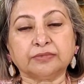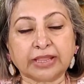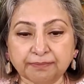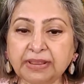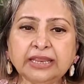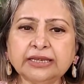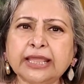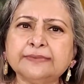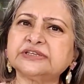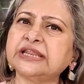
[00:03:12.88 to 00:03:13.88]
Like many
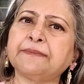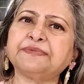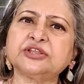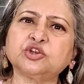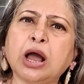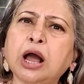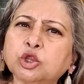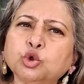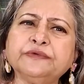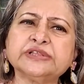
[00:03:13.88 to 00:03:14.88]
times it happens that you're
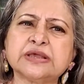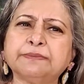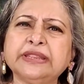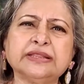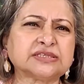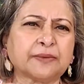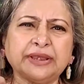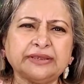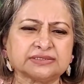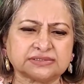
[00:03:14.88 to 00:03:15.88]
arguing with somebody and
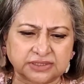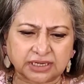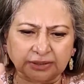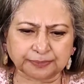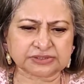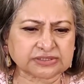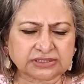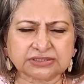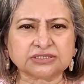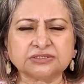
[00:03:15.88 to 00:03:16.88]
the other person
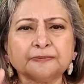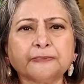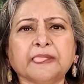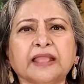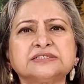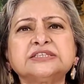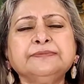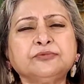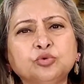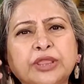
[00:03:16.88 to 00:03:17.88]
just doesn't
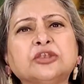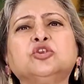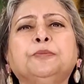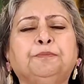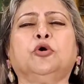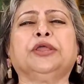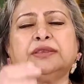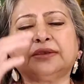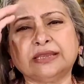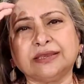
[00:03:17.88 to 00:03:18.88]
seem to get your
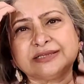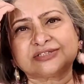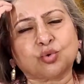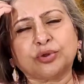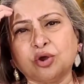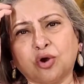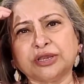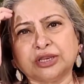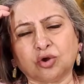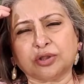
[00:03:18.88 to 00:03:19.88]
point, and it's going
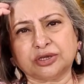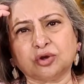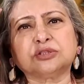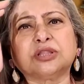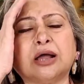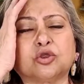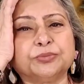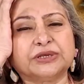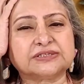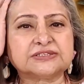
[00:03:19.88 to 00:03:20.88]
on and on and on, the
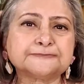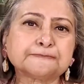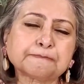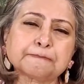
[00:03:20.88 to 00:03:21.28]
arguments.